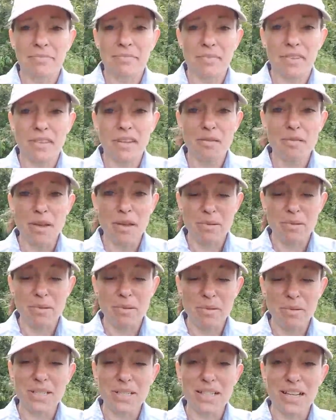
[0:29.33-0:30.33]
there may be
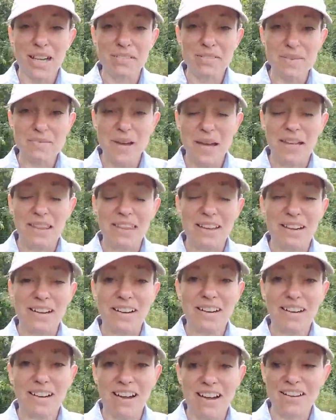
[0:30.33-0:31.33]
poison ivy back
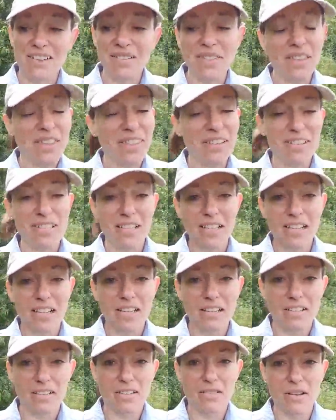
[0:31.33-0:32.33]
there. I don't think there's any
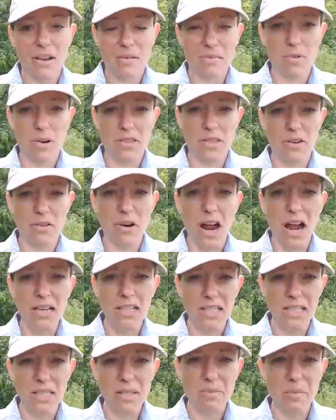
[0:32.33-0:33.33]
where the grass
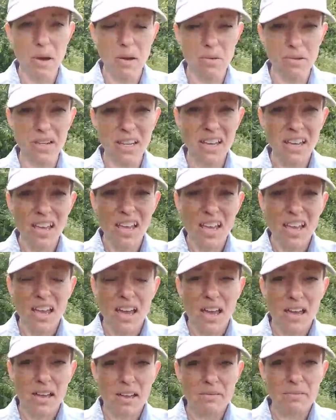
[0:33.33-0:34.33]
is
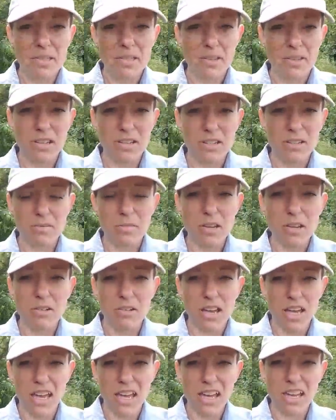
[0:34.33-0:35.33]
mown, so they should be
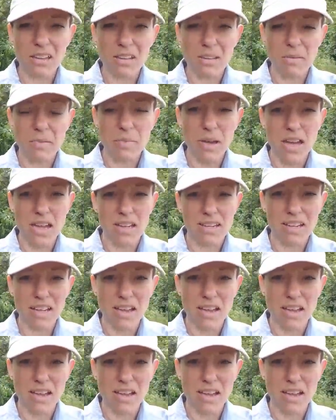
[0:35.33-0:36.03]
okay. But